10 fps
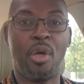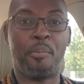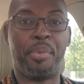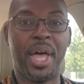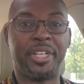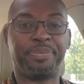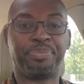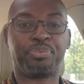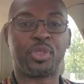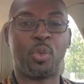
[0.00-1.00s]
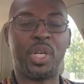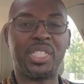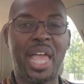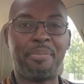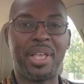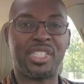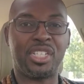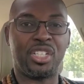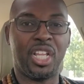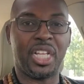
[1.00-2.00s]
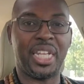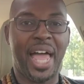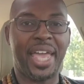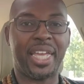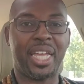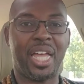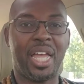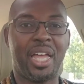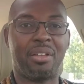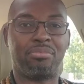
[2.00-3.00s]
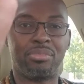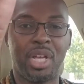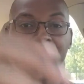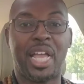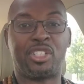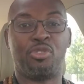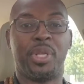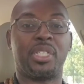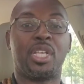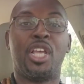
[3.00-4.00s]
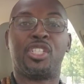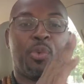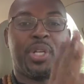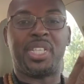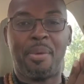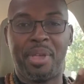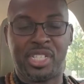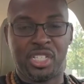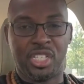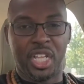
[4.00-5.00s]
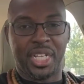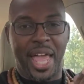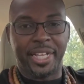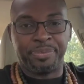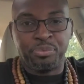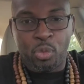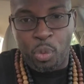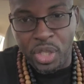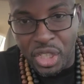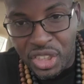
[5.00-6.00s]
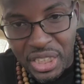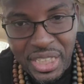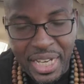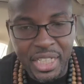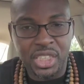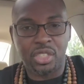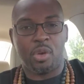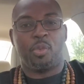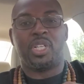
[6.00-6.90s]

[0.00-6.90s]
But what does that message look like? I got 2 minutes. So what does that message look like when you're just getting started?